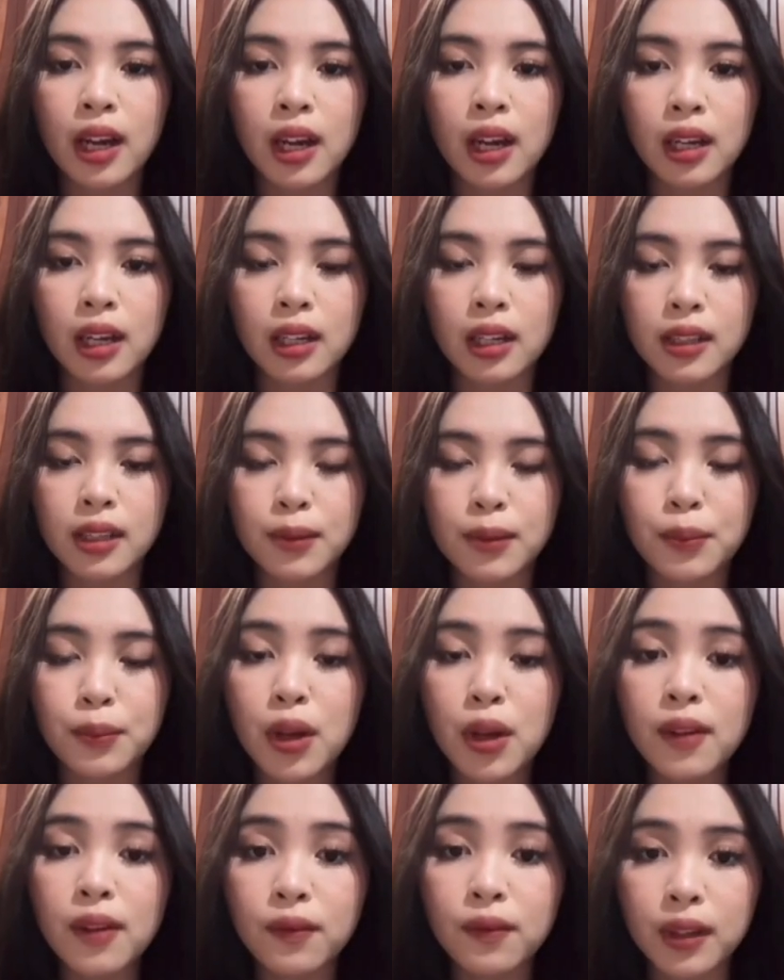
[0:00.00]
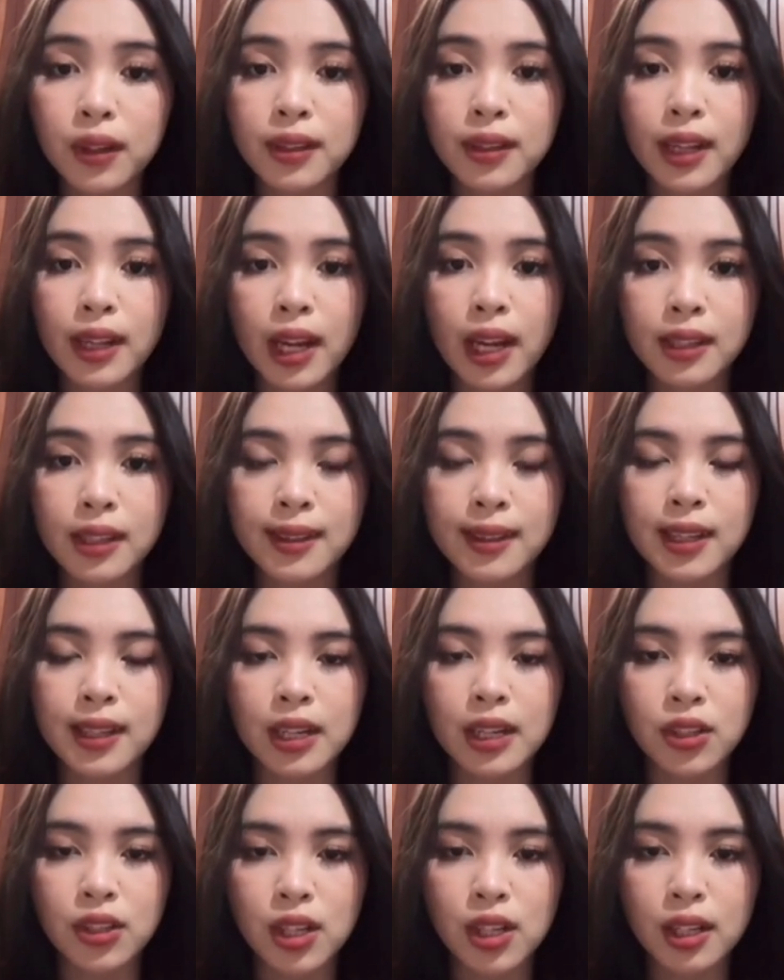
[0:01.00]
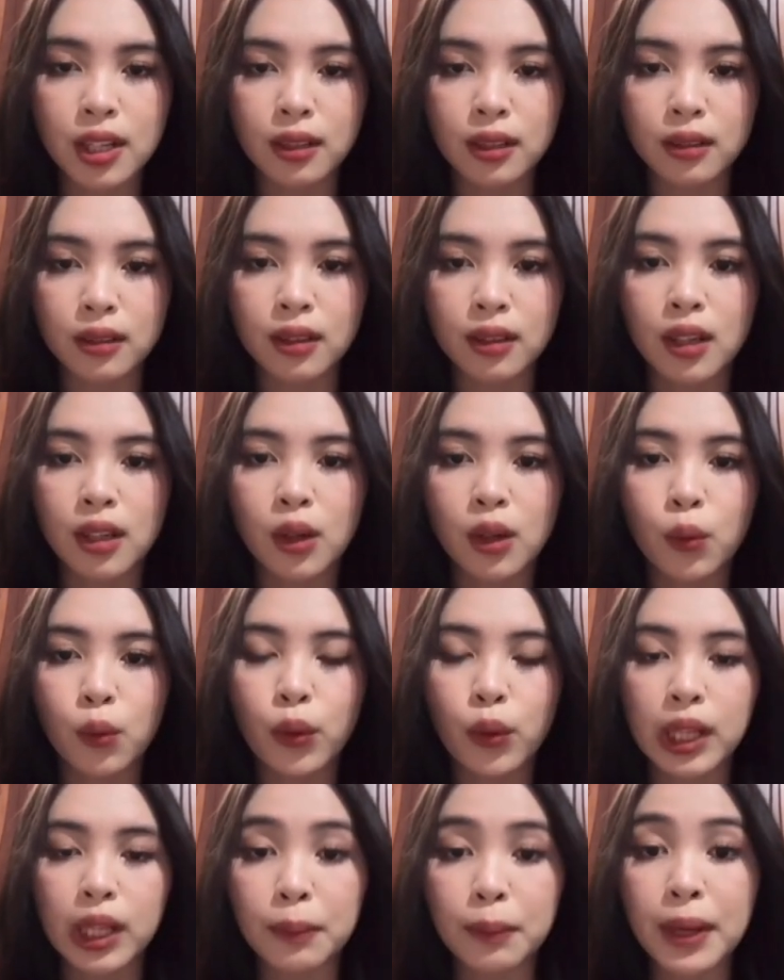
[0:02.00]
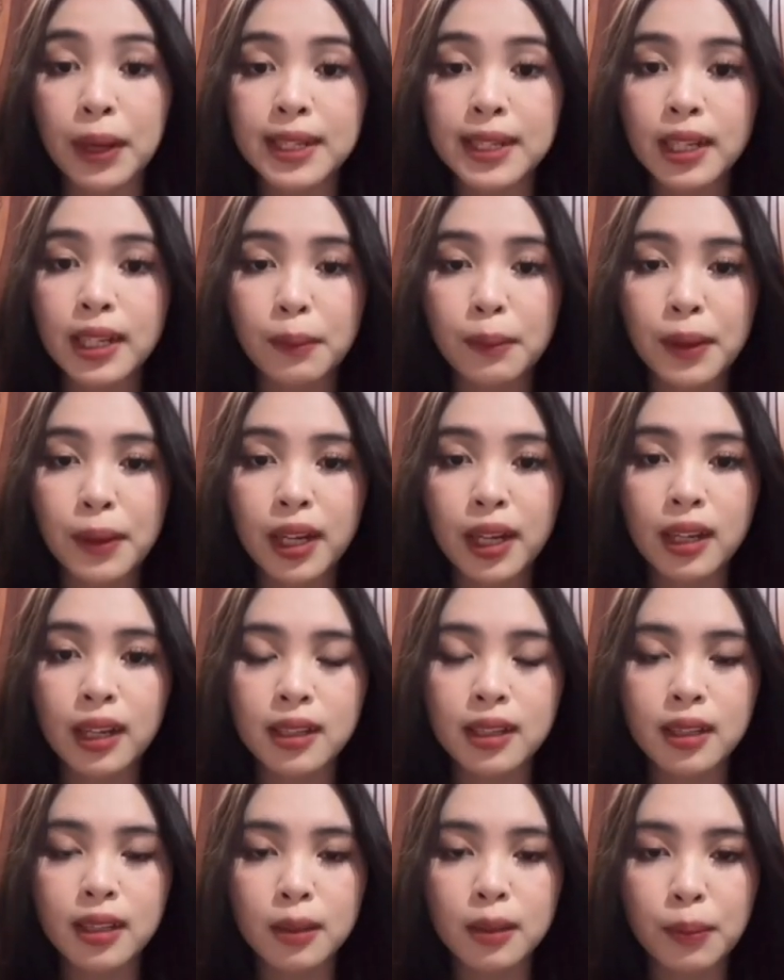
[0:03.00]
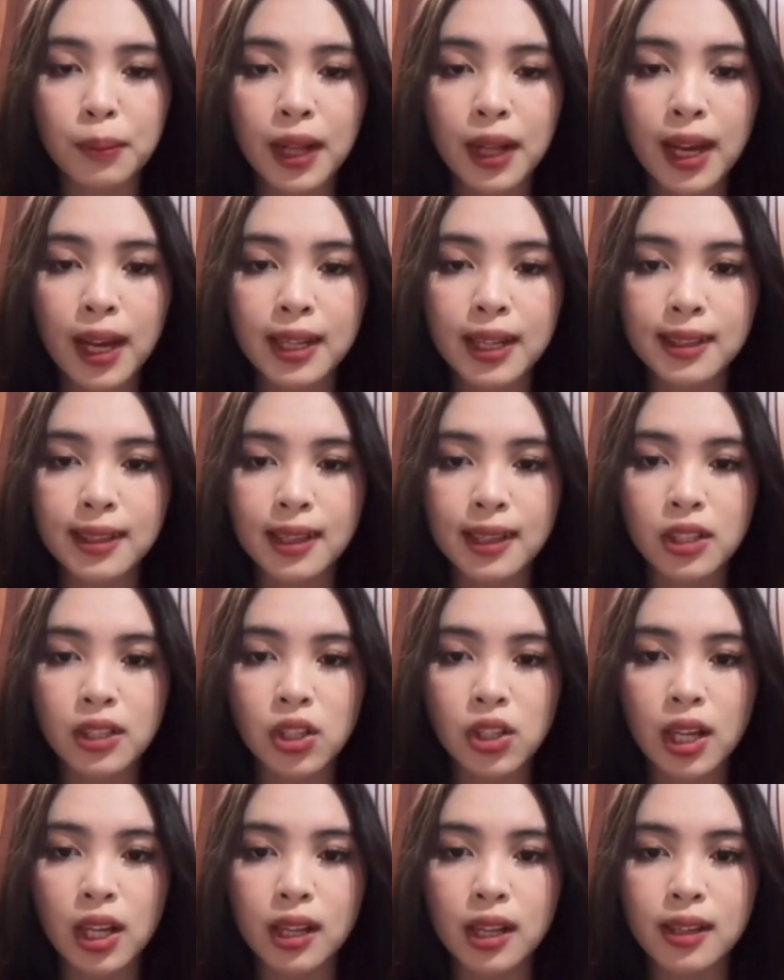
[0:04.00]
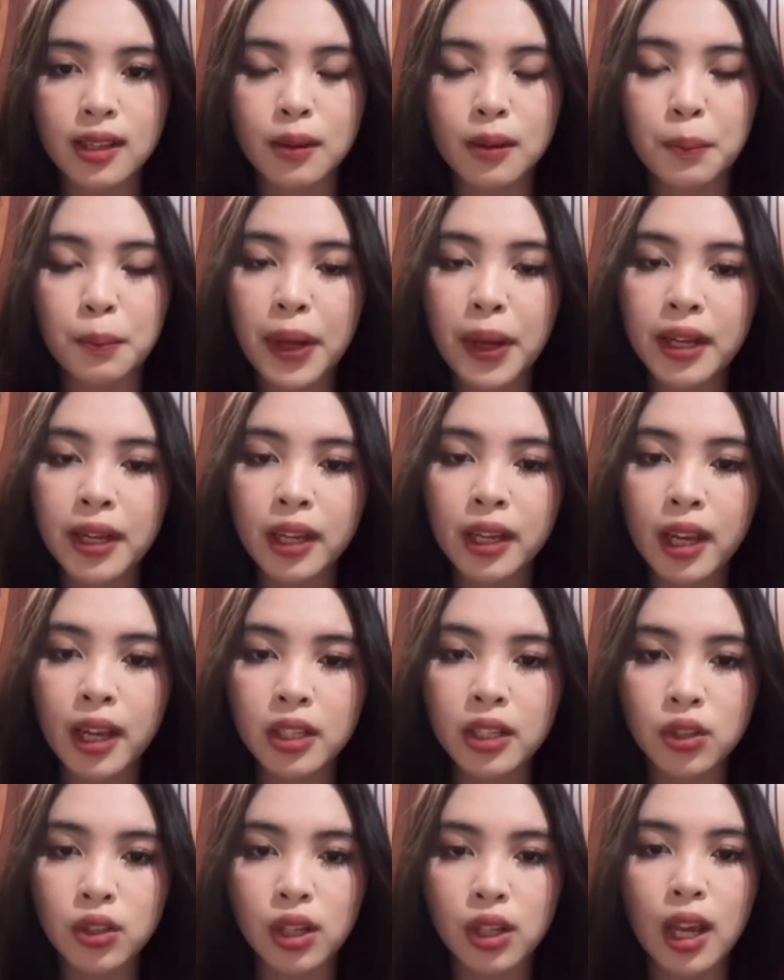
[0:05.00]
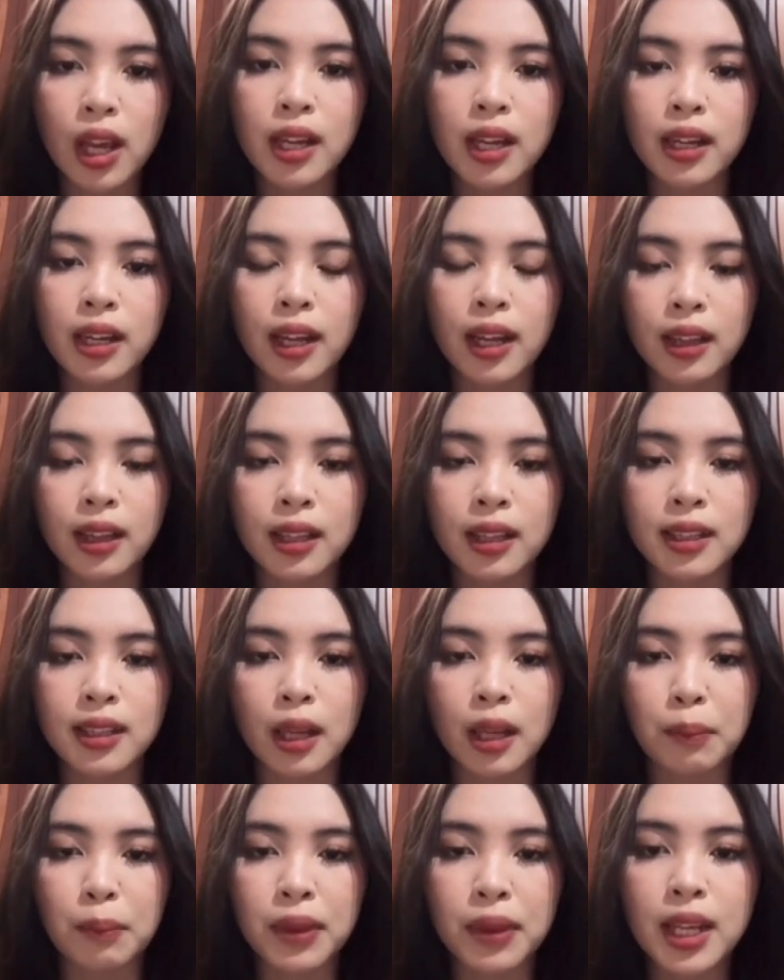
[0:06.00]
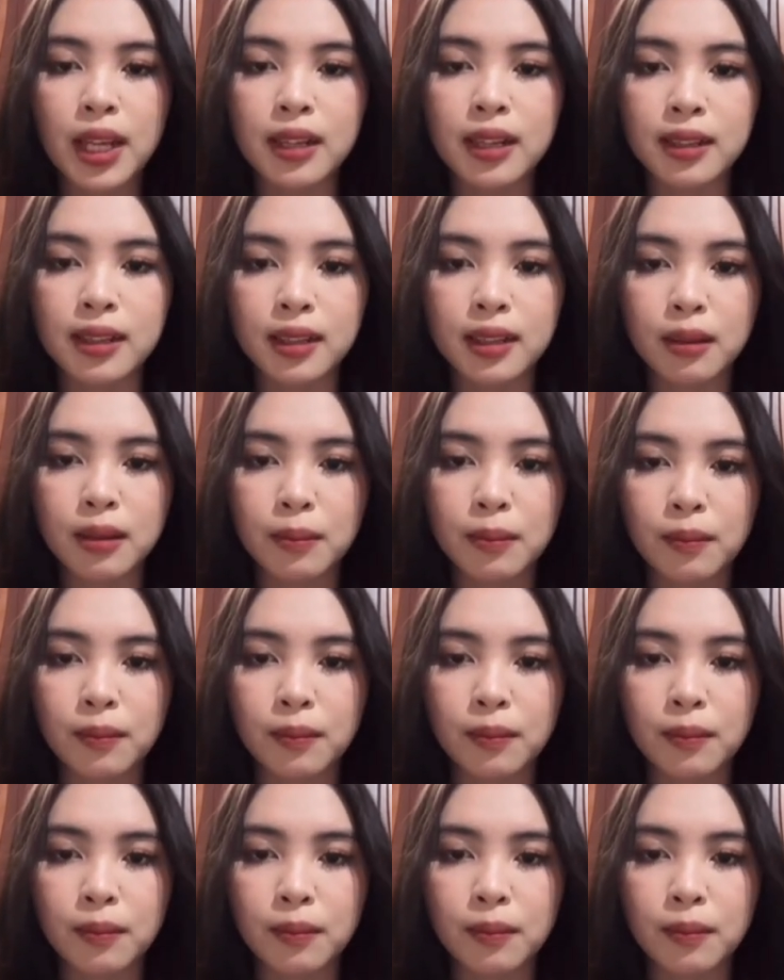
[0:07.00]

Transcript: a small first aid station with basic medical supplies such as bandage and antiseptics.